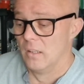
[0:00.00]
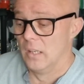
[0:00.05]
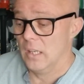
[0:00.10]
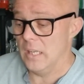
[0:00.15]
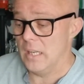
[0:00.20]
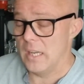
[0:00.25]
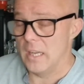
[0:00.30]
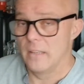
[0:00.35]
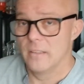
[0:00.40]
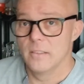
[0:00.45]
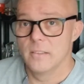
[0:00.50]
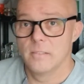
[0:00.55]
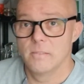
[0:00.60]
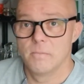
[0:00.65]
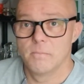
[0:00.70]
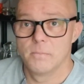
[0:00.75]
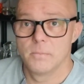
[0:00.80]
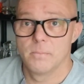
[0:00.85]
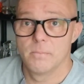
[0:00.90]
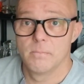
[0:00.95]
Yeah.
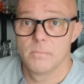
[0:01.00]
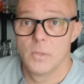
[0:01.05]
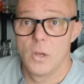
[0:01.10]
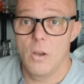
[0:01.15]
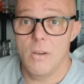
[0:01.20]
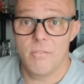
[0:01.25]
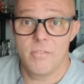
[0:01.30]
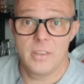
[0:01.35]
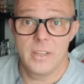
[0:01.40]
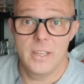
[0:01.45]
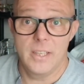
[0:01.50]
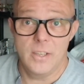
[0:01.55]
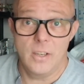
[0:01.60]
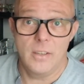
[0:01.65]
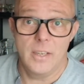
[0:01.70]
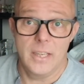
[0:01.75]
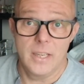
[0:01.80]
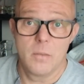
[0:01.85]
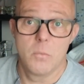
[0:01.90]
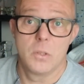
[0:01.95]
Hopefully
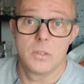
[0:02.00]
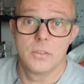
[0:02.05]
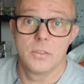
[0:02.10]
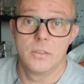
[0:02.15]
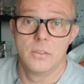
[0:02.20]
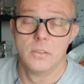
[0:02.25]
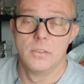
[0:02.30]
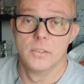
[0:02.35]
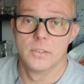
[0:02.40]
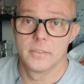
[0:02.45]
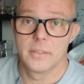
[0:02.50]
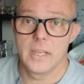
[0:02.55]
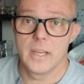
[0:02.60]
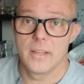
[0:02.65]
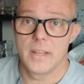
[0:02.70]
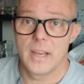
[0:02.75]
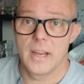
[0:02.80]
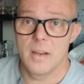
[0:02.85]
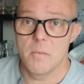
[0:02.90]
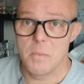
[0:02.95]
Ole will
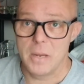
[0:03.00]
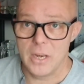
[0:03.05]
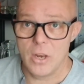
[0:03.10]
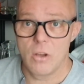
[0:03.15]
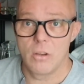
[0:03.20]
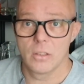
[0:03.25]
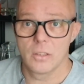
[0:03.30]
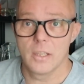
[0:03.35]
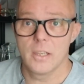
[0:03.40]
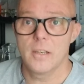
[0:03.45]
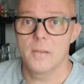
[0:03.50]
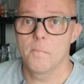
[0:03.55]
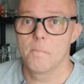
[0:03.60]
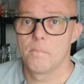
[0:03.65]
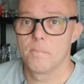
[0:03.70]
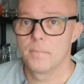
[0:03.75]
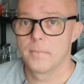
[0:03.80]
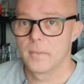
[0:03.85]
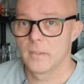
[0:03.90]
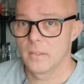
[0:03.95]
stay there a bit longer,
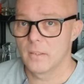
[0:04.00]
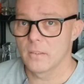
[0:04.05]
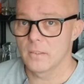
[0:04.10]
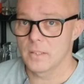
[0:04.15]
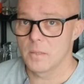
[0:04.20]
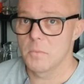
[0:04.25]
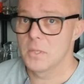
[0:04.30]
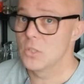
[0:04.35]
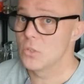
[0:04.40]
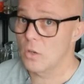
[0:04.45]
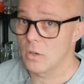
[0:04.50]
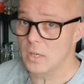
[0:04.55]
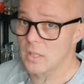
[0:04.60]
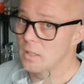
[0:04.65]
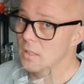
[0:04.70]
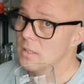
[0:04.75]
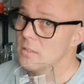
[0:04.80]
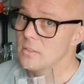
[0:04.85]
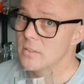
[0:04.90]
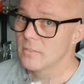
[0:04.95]
because I'm
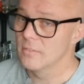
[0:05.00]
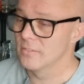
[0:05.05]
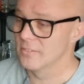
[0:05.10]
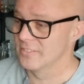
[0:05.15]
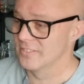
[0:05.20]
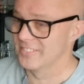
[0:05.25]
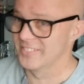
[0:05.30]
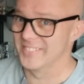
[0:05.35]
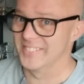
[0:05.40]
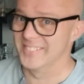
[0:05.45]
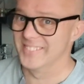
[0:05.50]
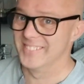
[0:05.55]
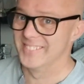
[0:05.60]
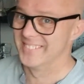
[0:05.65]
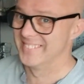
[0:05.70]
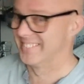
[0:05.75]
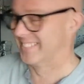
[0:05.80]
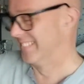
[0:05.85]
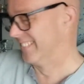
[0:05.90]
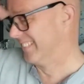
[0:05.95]
enjoying this.
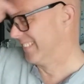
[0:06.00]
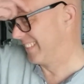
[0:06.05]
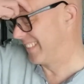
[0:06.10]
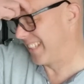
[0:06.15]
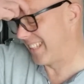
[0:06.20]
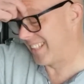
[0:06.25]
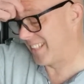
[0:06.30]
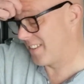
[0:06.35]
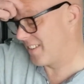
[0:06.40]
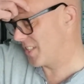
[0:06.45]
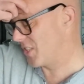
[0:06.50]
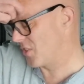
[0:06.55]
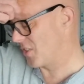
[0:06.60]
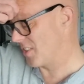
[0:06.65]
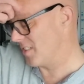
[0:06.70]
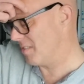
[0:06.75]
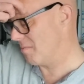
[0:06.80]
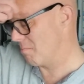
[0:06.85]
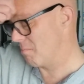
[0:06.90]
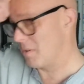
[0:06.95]
I know I
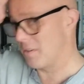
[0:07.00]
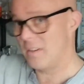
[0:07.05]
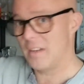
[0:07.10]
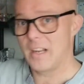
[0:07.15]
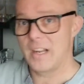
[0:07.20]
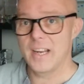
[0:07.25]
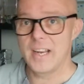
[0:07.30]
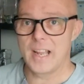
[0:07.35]
shouldn't, but